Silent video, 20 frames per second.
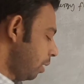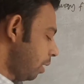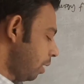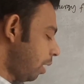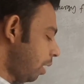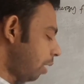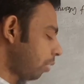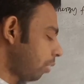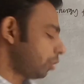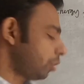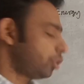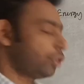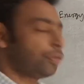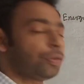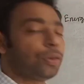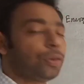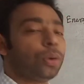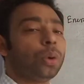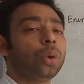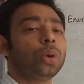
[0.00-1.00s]
Energy
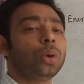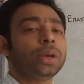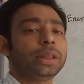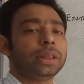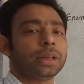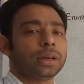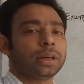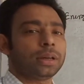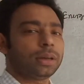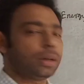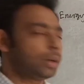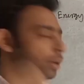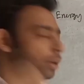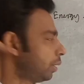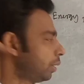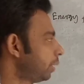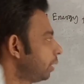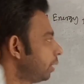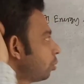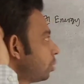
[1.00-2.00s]
flow in the
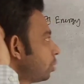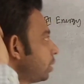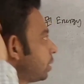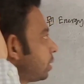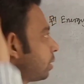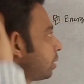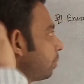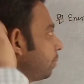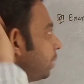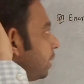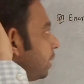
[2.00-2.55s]
ecosystem, it